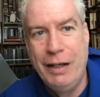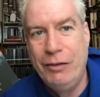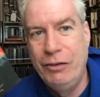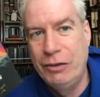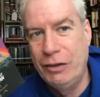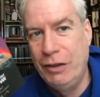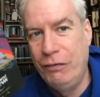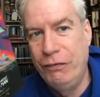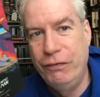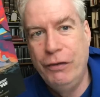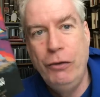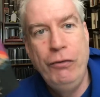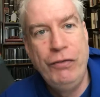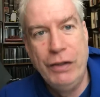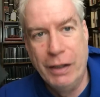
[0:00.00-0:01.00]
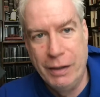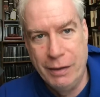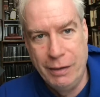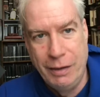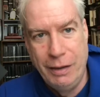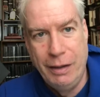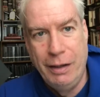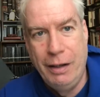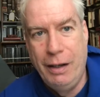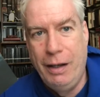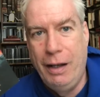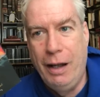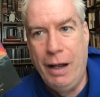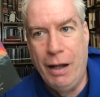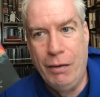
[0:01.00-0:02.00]
just effluvia
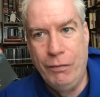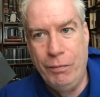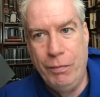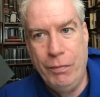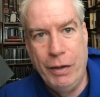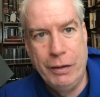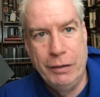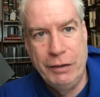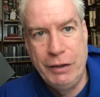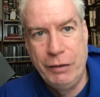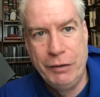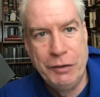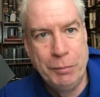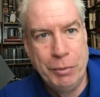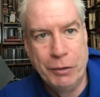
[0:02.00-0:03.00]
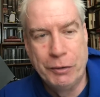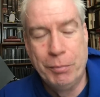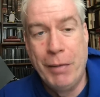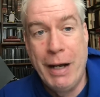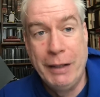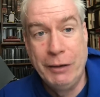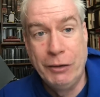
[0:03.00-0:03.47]
of series of books, My